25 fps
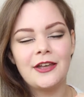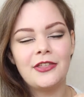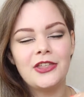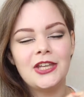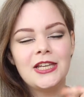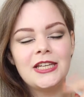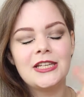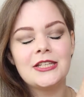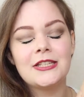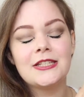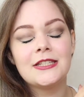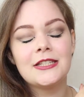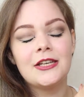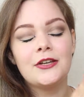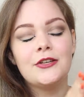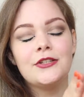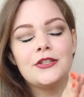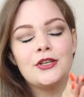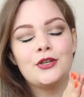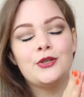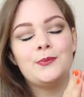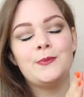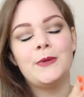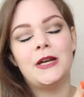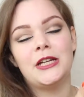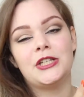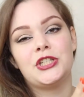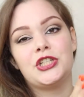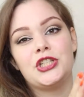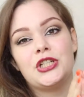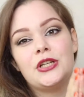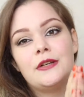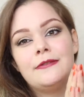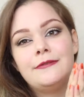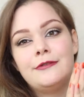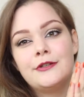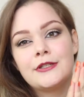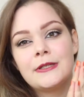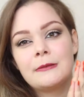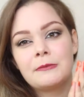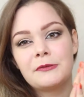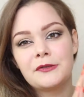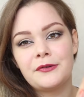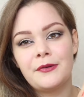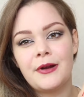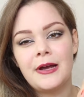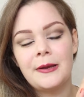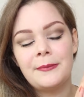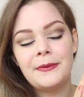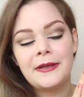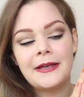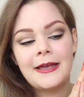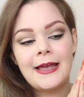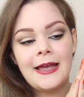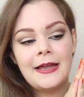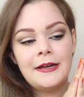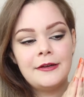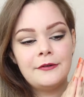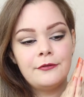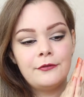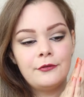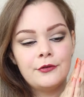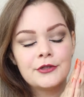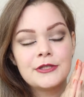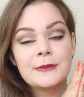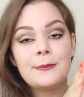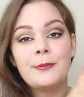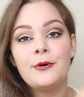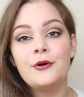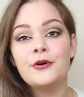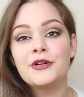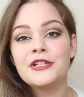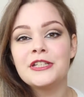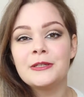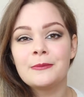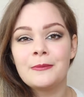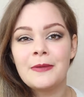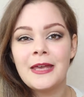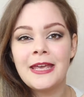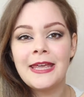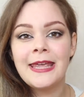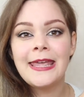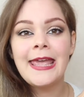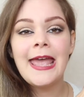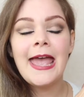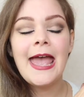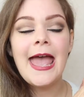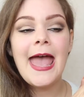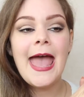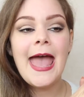I thank you so much for subscribing and for supporting me